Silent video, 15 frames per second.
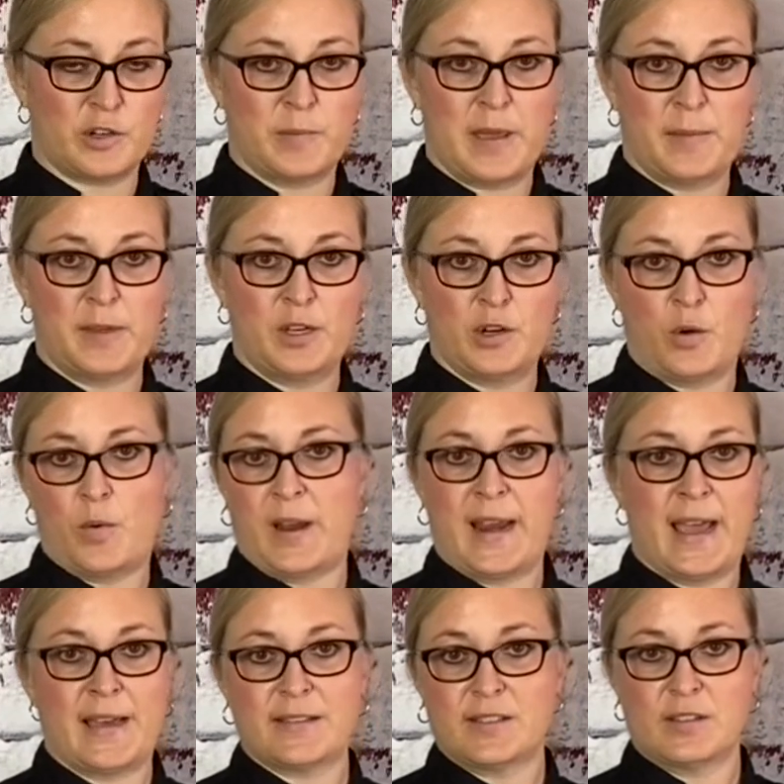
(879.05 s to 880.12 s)
maybe you don't want to
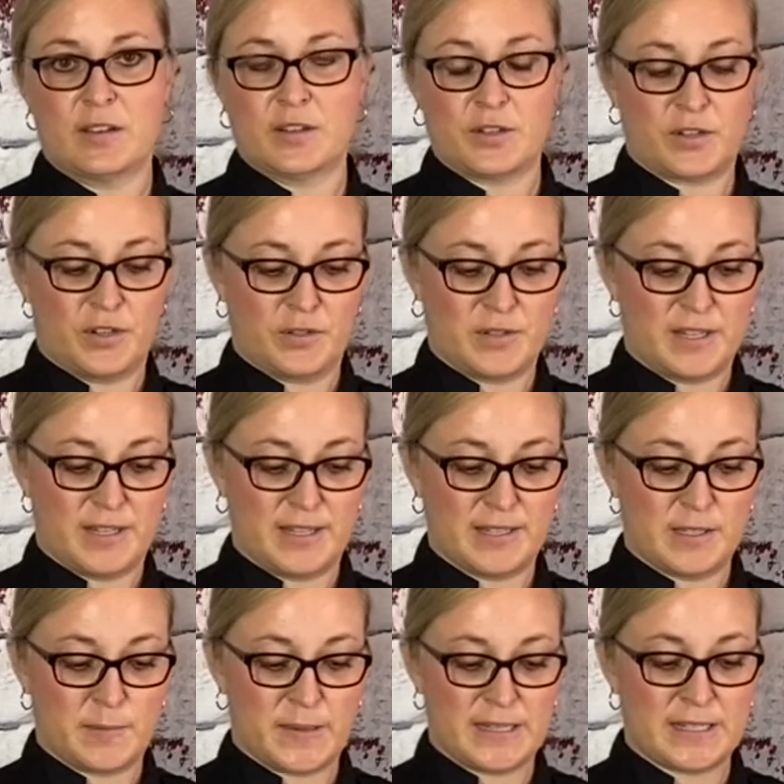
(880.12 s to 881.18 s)
add cilantro to
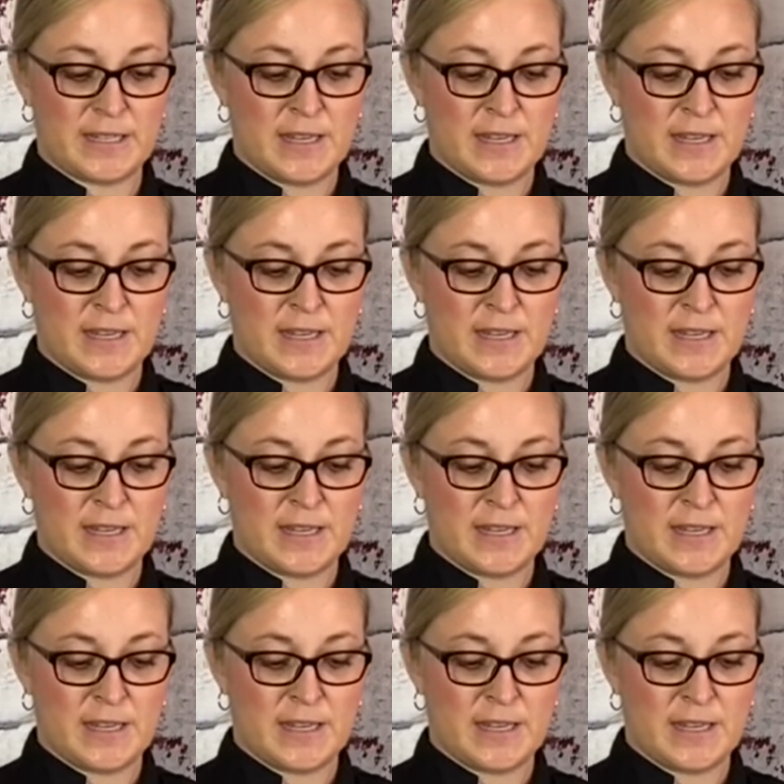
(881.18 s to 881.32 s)
this, but